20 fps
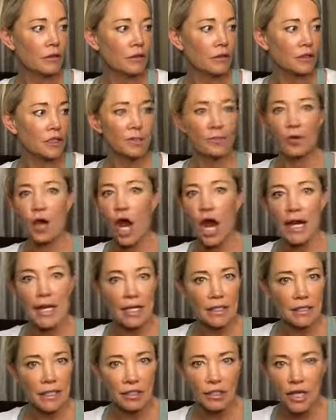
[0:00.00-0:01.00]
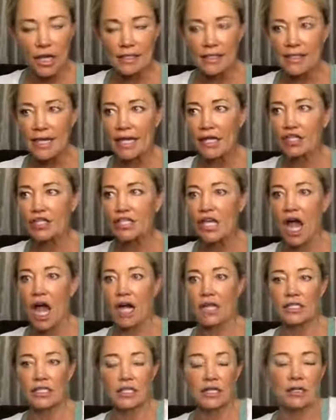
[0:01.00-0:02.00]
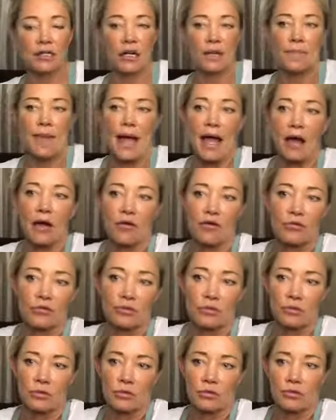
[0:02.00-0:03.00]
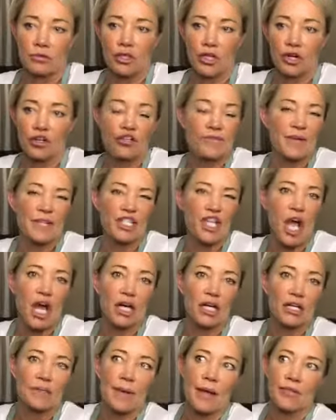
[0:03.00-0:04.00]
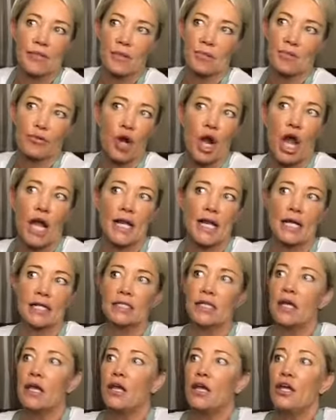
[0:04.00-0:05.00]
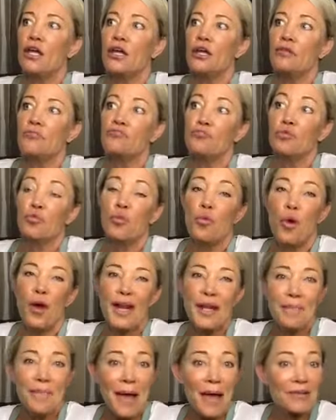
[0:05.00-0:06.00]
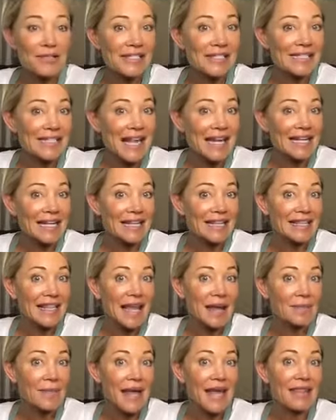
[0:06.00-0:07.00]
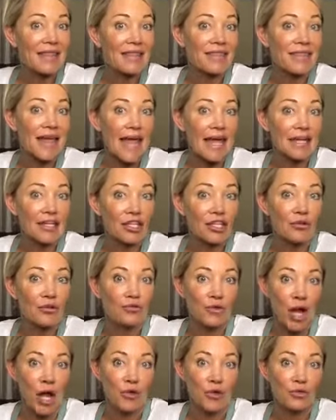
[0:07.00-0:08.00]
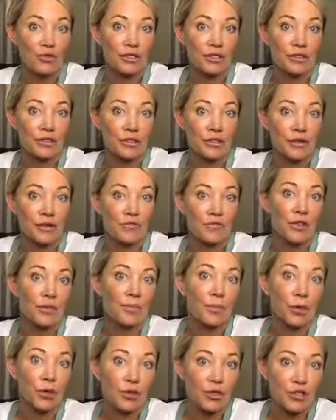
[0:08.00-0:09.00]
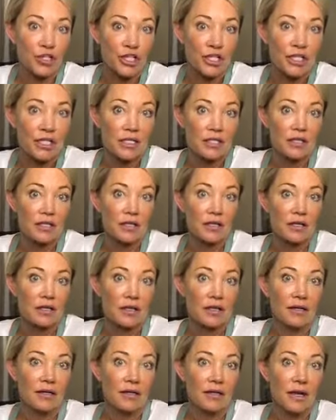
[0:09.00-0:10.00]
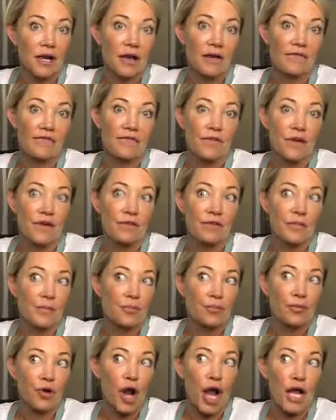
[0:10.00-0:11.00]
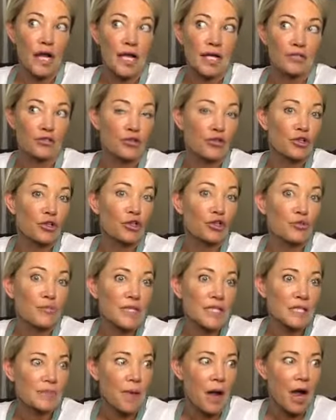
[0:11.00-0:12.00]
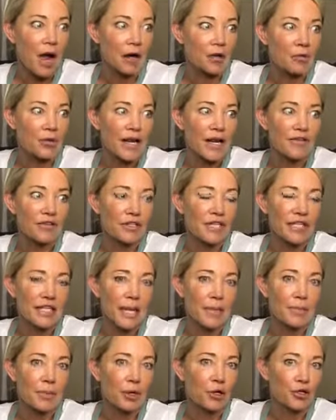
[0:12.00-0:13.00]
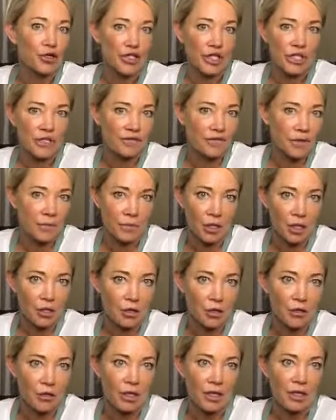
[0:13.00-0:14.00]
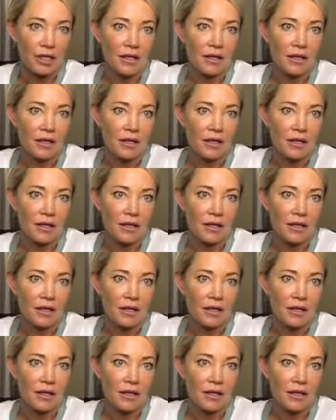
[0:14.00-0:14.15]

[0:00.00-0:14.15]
the product, and say you talked about, you've been talking about the product, what about sending them a thank you note for the purchase of the product or the Lumi Spa or whatever that they purchased from you?